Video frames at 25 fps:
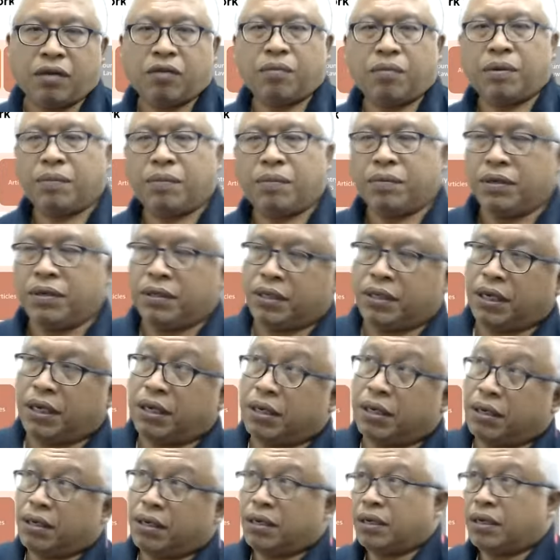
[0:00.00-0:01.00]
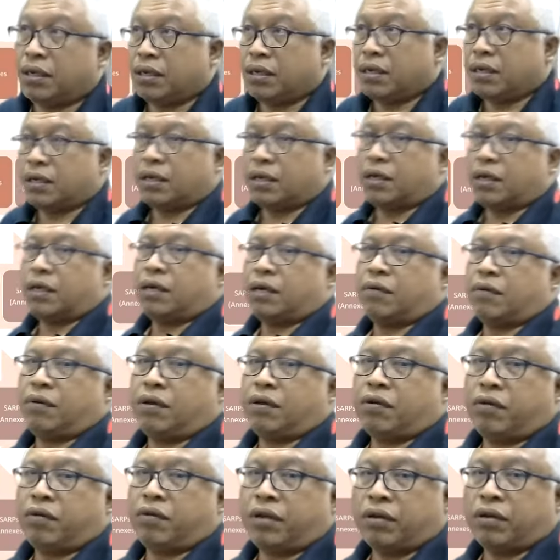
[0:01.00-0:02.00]
member state, we
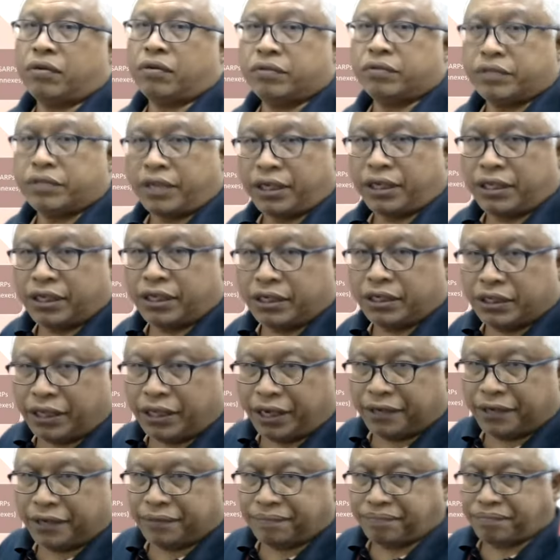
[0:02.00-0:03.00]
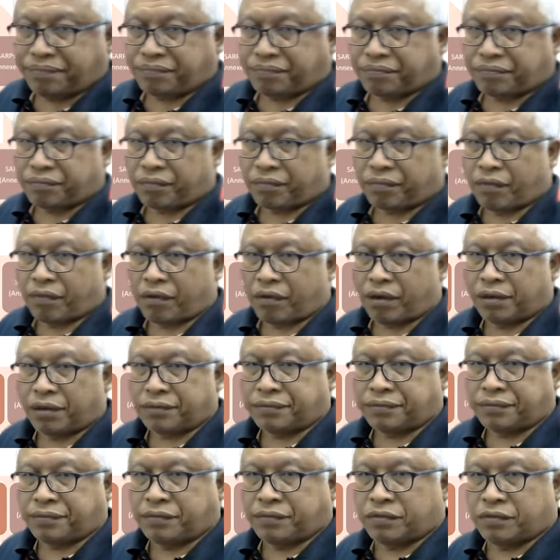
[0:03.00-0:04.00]
call it contracting state.
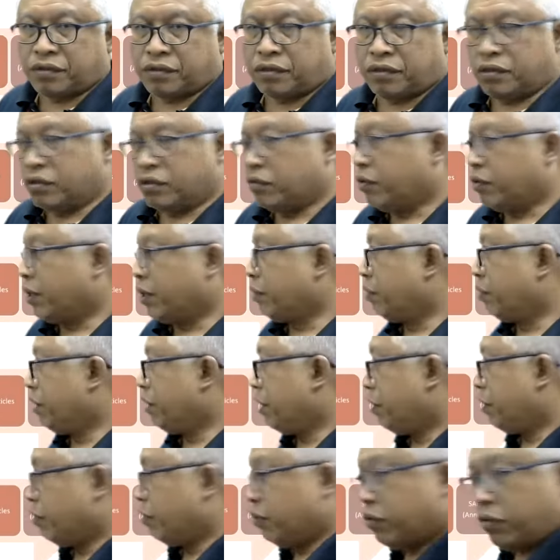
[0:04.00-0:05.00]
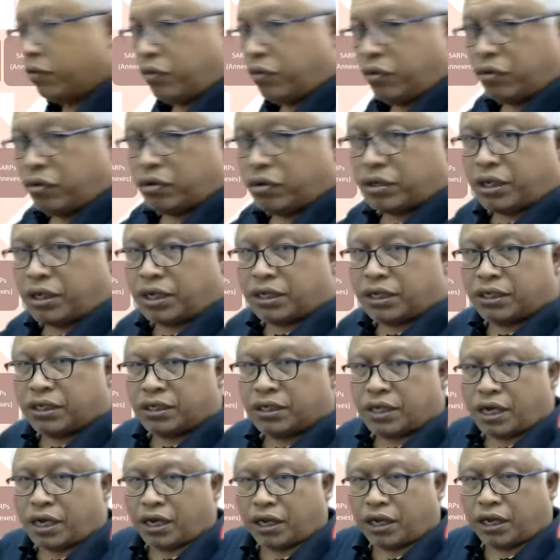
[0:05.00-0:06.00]
So what we need to do, there is
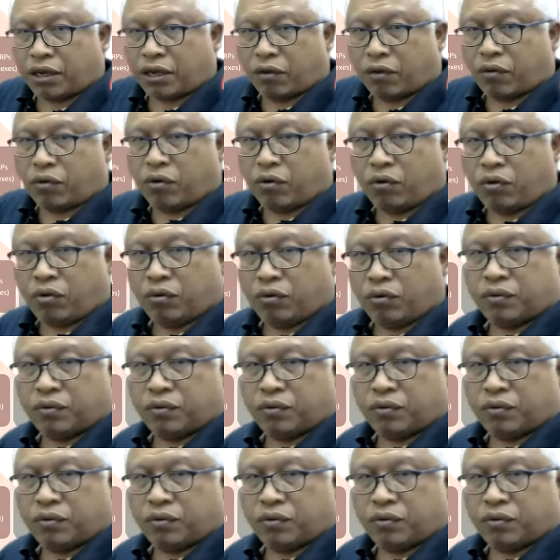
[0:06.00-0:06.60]
ICAO